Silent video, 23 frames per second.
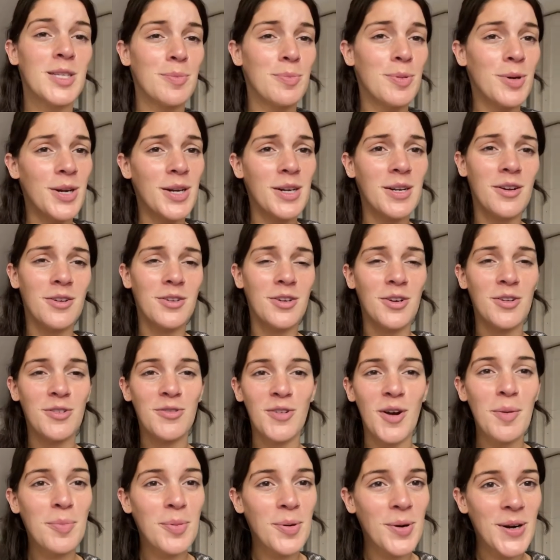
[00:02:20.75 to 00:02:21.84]
to put it on your
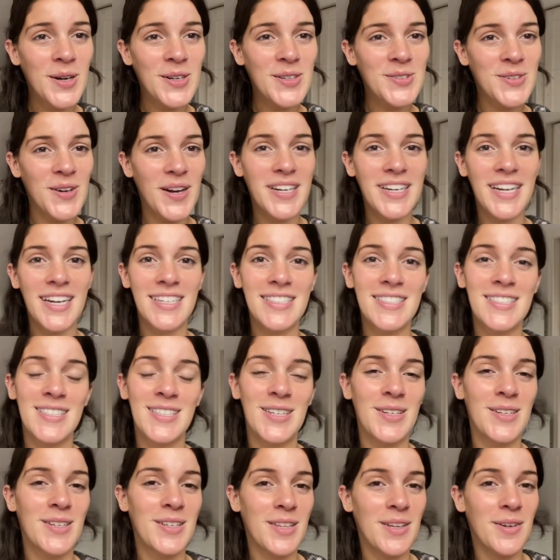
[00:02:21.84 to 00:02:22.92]
front porch right next
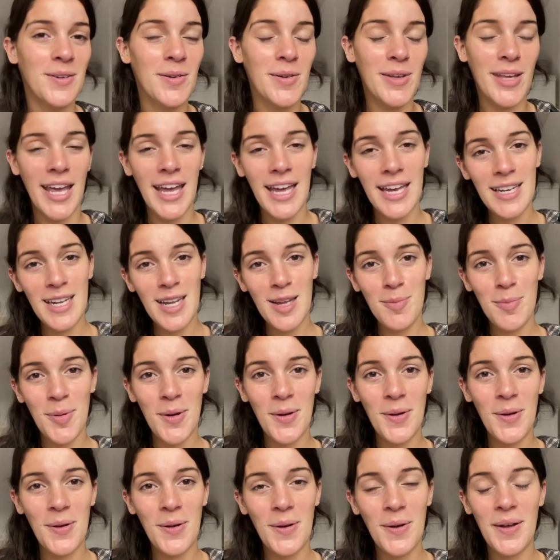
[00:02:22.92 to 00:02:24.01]
to your little candy
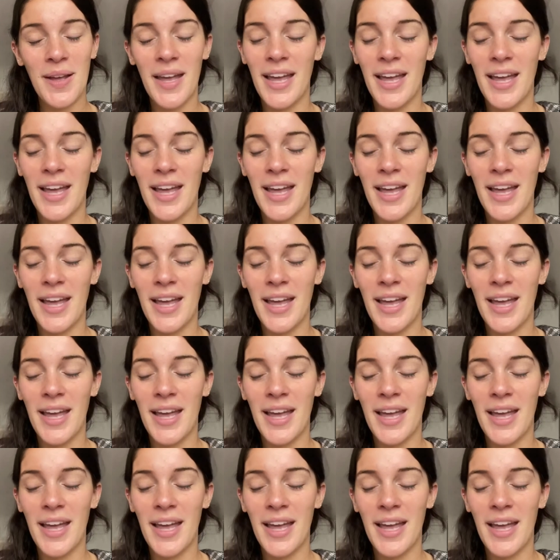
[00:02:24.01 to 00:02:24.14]
bowl,